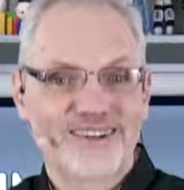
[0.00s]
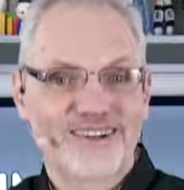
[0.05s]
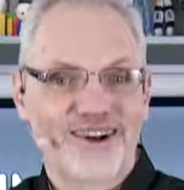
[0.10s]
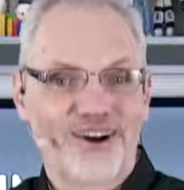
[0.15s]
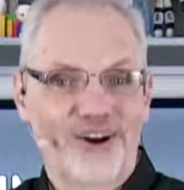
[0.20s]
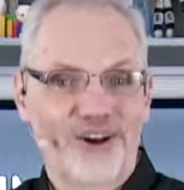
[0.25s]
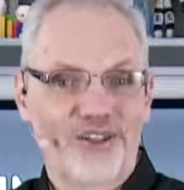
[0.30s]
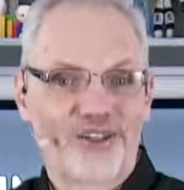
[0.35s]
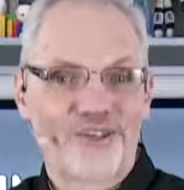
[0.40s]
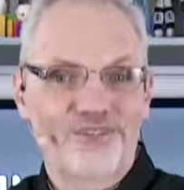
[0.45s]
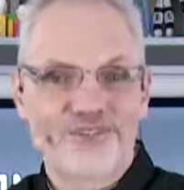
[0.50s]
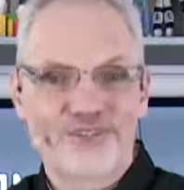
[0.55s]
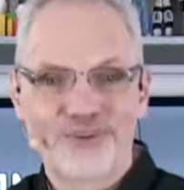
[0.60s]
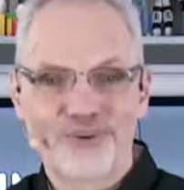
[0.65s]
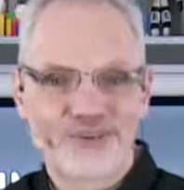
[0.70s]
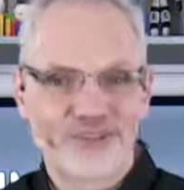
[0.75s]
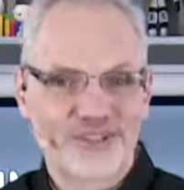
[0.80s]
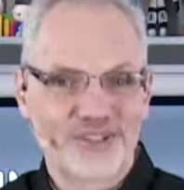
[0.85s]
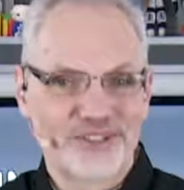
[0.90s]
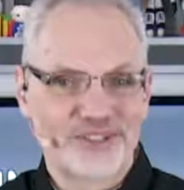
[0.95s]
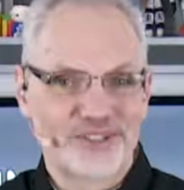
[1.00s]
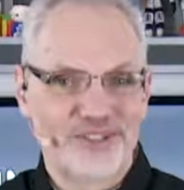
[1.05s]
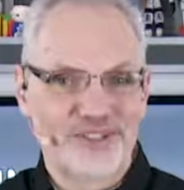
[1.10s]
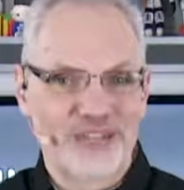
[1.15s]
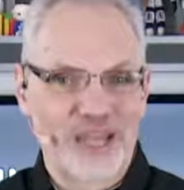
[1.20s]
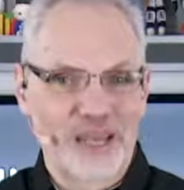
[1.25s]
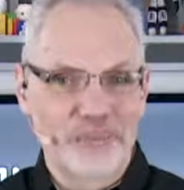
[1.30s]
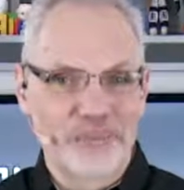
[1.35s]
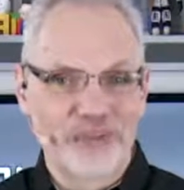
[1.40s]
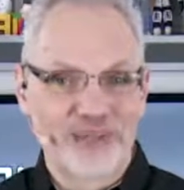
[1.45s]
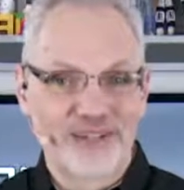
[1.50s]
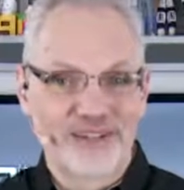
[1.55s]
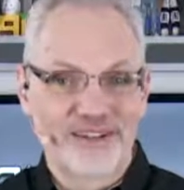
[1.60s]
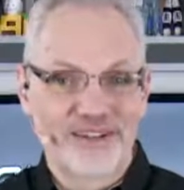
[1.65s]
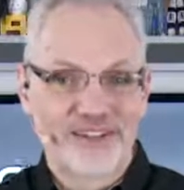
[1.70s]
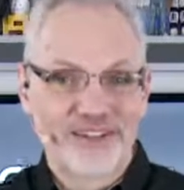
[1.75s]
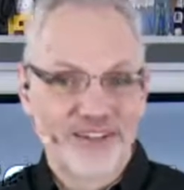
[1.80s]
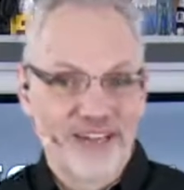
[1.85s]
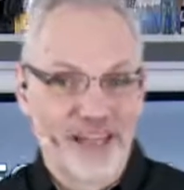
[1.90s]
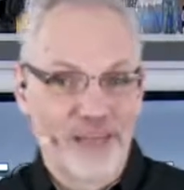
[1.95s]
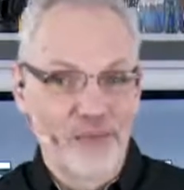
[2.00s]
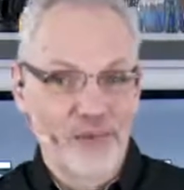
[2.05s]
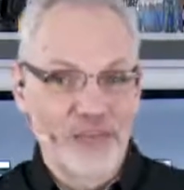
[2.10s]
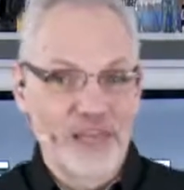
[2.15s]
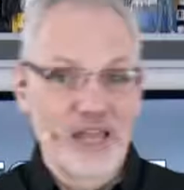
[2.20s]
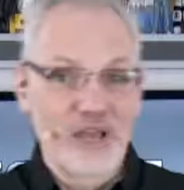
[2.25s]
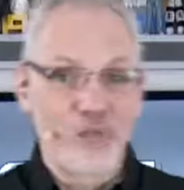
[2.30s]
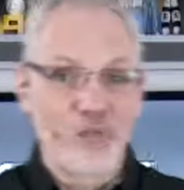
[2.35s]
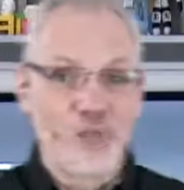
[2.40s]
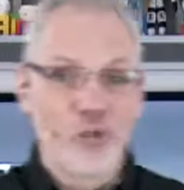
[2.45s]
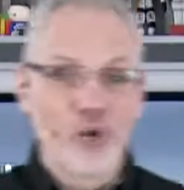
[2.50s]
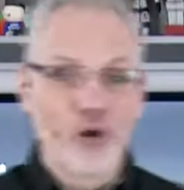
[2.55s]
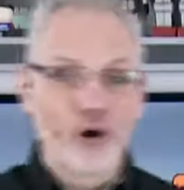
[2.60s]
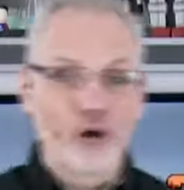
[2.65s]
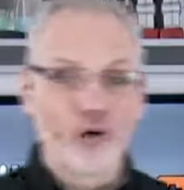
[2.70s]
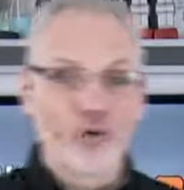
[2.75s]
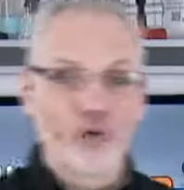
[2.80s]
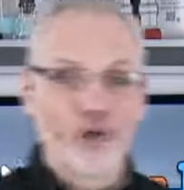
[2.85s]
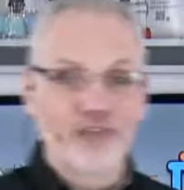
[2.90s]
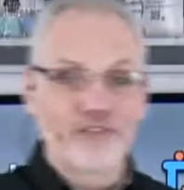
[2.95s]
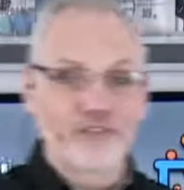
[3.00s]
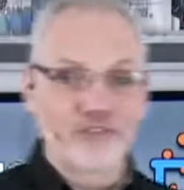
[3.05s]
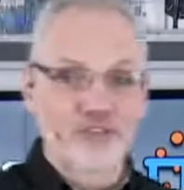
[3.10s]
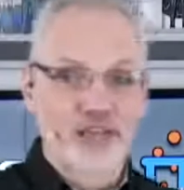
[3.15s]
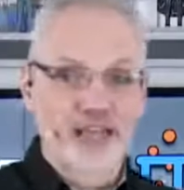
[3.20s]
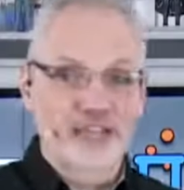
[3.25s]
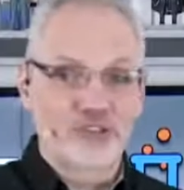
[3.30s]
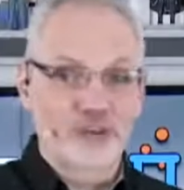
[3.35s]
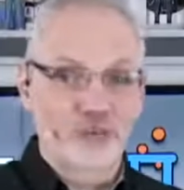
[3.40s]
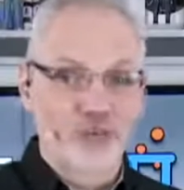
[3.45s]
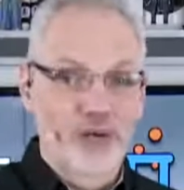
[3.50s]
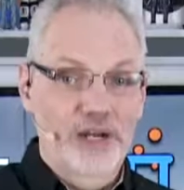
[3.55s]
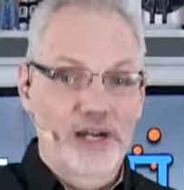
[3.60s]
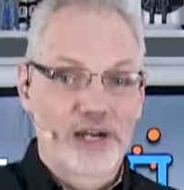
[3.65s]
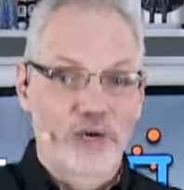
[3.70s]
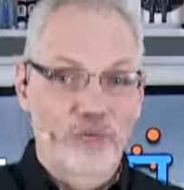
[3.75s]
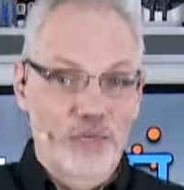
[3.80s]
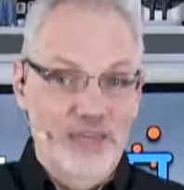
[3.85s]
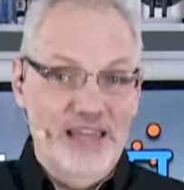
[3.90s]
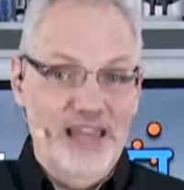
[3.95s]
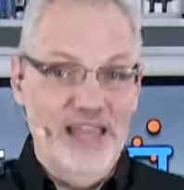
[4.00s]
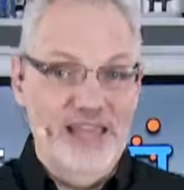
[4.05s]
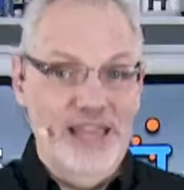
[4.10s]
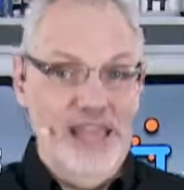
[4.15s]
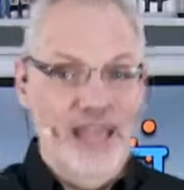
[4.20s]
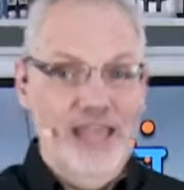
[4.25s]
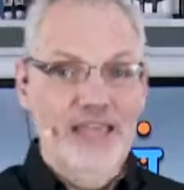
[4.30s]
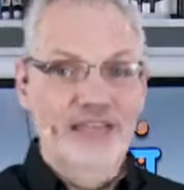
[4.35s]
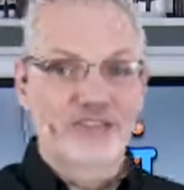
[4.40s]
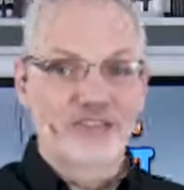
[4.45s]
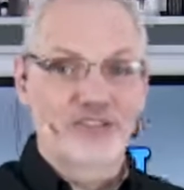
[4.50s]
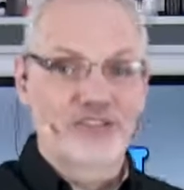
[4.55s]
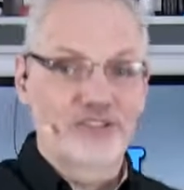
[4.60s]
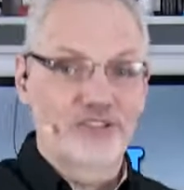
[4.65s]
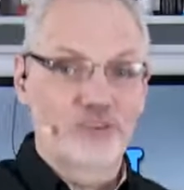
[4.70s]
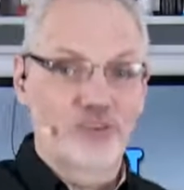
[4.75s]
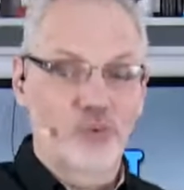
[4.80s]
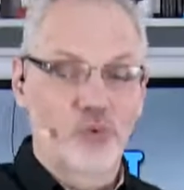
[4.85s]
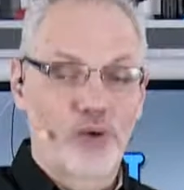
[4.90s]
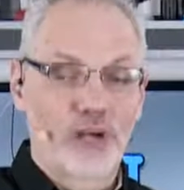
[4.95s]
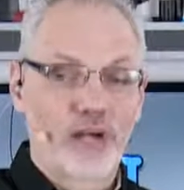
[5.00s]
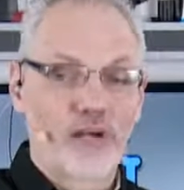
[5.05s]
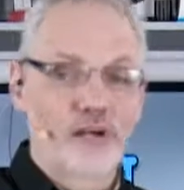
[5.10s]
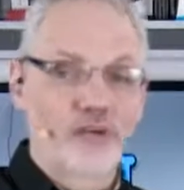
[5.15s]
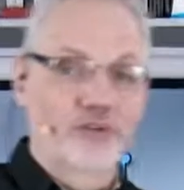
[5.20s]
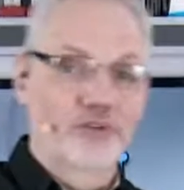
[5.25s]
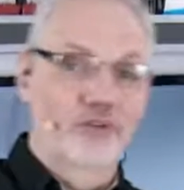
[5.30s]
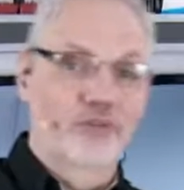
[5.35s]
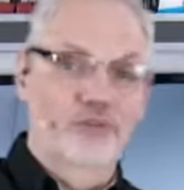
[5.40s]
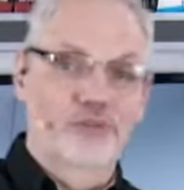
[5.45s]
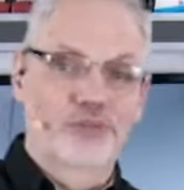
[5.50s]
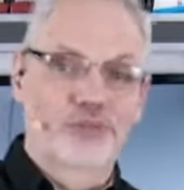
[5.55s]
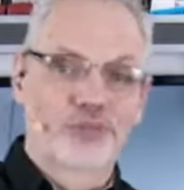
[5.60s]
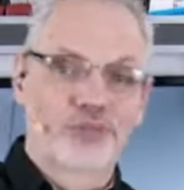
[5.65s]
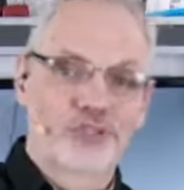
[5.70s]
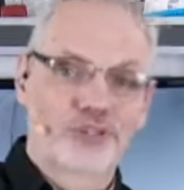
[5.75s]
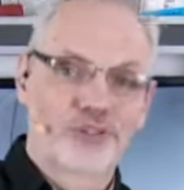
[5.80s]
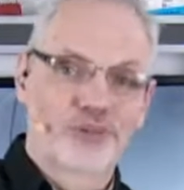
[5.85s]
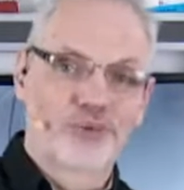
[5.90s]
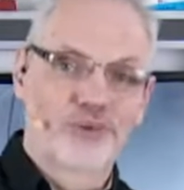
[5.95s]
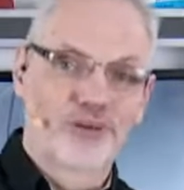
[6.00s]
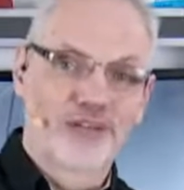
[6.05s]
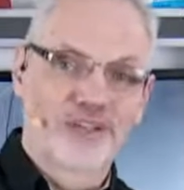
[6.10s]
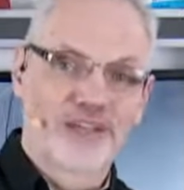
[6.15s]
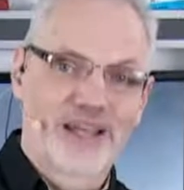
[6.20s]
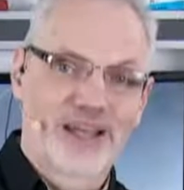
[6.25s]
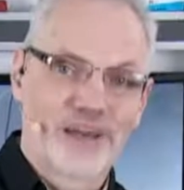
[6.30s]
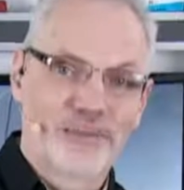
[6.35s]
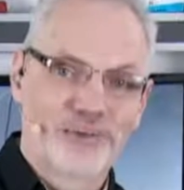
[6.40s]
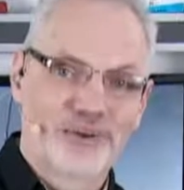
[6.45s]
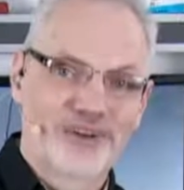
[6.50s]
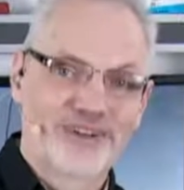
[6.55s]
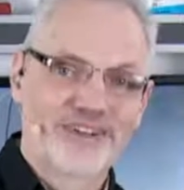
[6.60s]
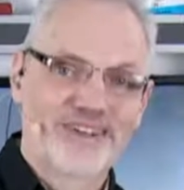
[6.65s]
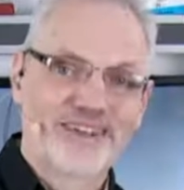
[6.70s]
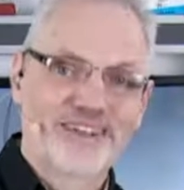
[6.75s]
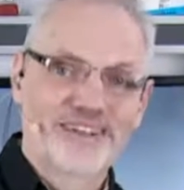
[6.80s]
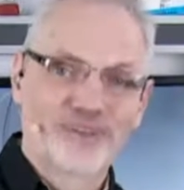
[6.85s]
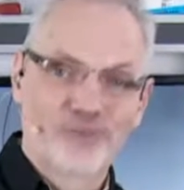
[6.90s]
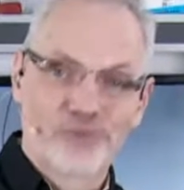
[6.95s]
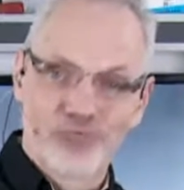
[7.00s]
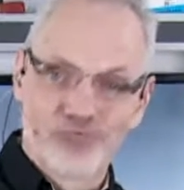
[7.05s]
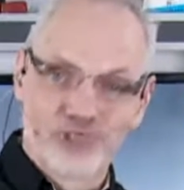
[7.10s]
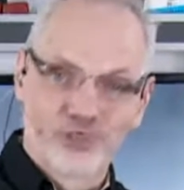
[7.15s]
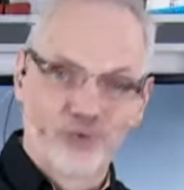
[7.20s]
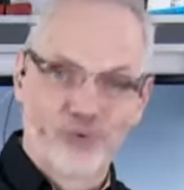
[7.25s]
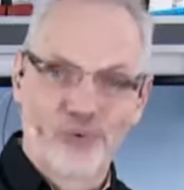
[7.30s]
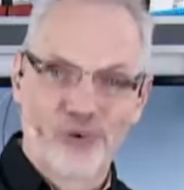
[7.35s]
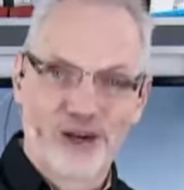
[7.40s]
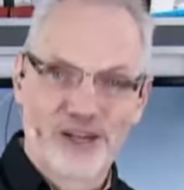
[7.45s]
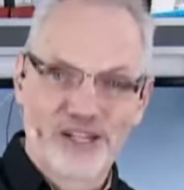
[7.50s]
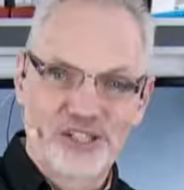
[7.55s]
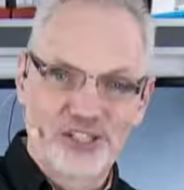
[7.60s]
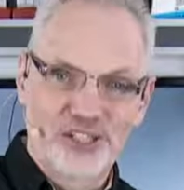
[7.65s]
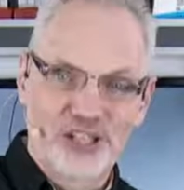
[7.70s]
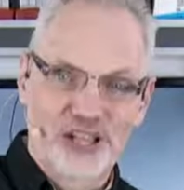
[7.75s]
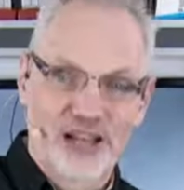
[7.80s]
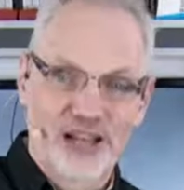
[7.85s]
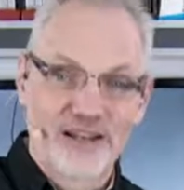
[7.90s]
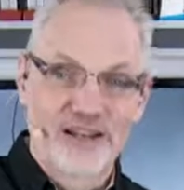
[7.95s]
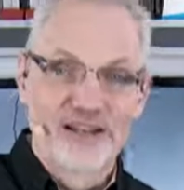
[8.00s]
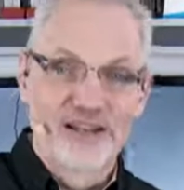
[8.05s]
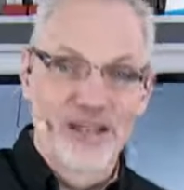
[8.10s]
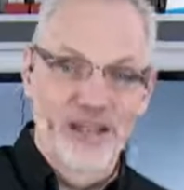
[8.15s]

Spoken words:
on the floor that you tape in. And when they walk away from that square, when they exit the square, you switch to one camera, which is a wide shot.